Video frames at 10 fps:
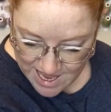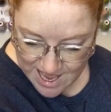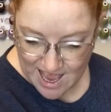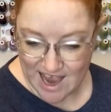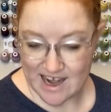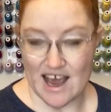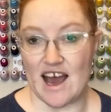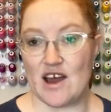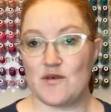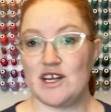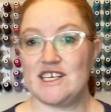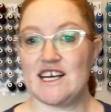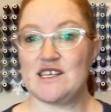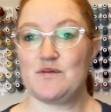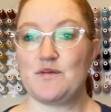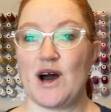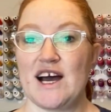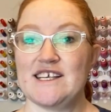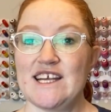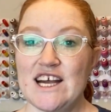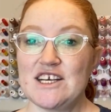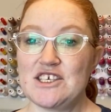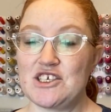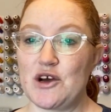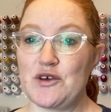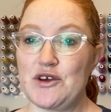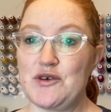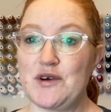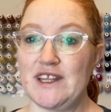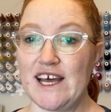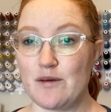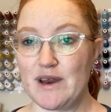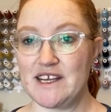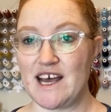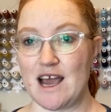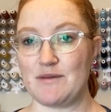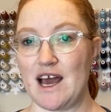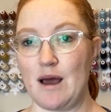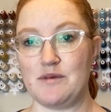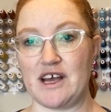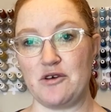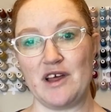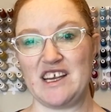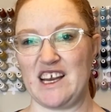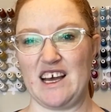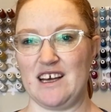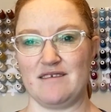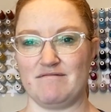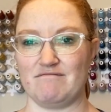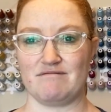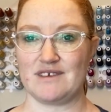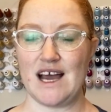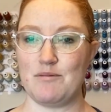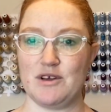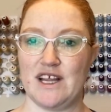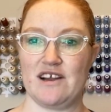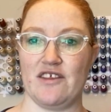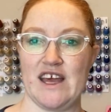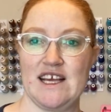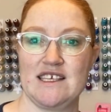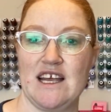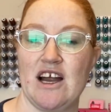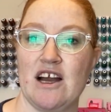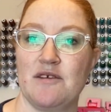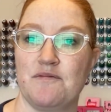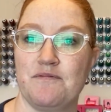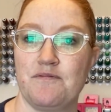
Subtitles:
And I will just pause here to show you a little bit of time lapse. I only did a couple little things here.